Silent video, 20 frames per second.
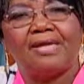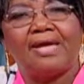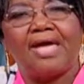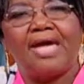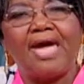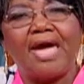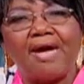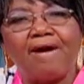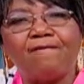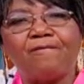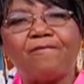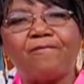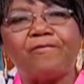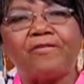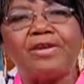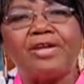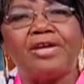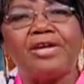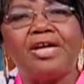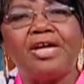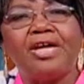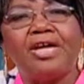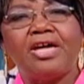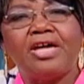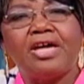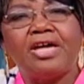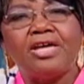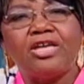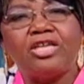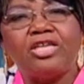Every
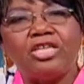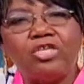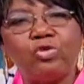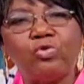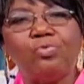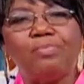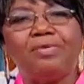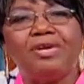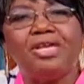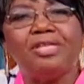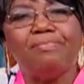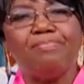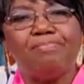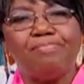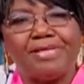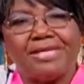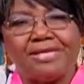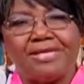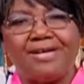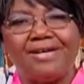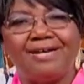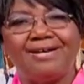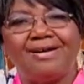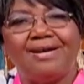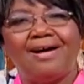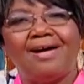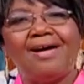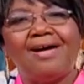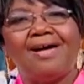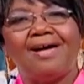human being
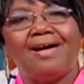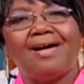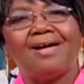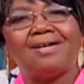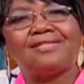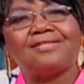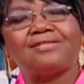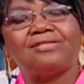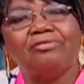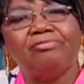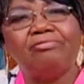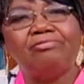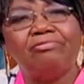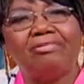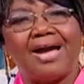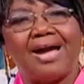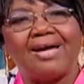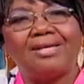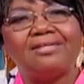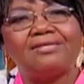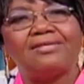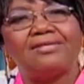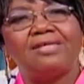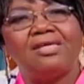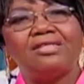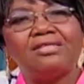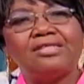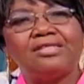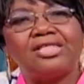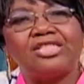has the right
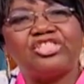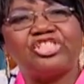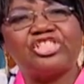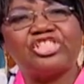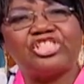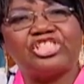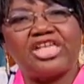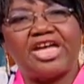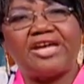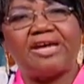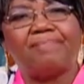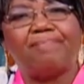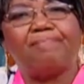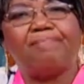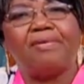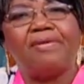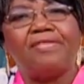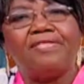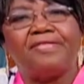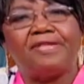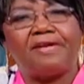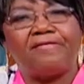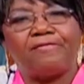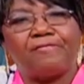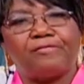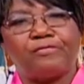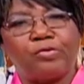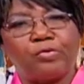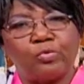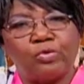to shape their
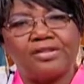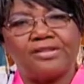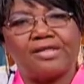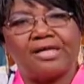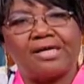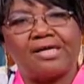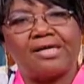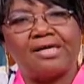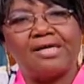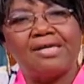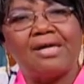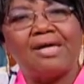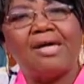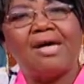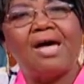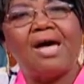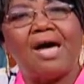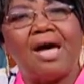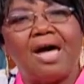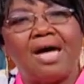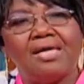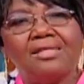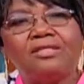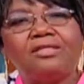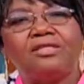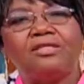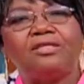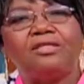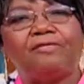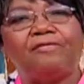future
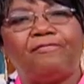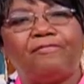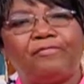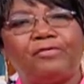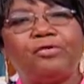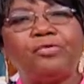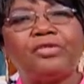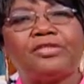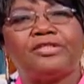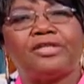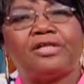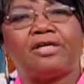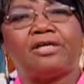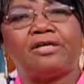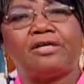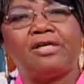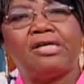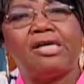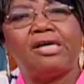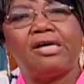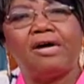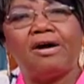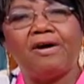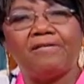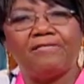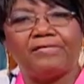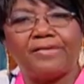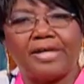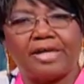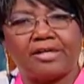and the future
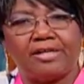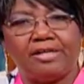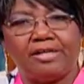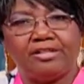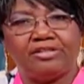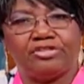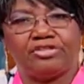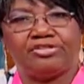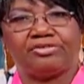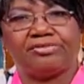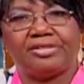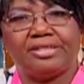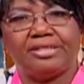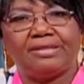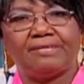of their country.